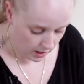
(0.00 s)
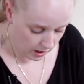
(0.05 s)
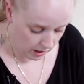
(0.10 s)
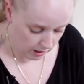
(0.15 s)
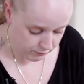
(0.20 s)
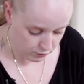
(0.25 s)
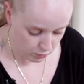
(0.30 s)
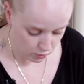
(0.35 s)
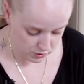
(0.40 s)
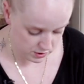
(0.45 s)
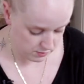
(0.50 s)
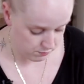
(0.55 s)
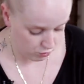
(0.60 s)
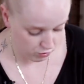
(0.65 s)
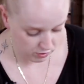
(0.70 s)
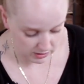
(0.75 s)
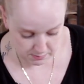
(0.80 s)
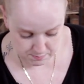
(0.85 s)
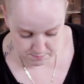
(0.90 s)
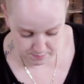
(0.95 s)
I've got some
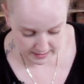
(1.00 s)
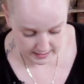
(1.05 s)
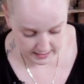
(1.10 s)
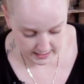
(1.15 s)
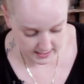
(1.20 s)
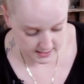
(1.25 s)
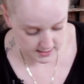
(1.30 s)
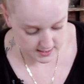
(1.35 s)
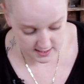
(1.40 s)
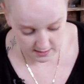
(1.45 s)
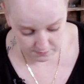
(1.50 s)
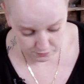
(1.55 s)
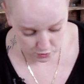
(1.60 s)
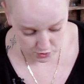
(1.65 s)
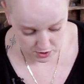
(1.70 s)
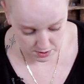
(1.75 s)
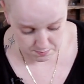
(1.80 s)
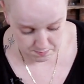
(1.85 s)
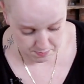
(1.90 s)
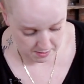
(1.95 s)
green beans, I've got
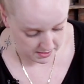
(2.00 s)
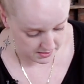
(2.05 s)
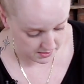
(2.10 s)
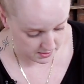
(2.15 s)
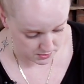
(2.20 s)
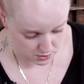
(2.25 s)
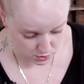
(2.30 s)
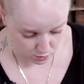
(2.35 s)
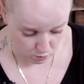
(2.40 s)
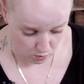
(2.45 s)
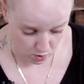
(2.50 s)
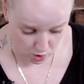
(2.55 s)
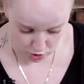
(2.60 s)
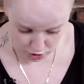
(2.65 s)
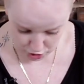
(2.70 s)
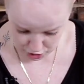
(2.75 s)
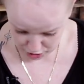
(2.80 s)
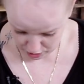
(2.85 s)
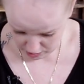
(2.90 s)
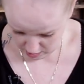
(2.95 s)
some butternut
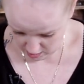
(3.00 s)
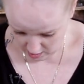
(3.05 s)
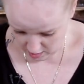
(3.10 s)
squash,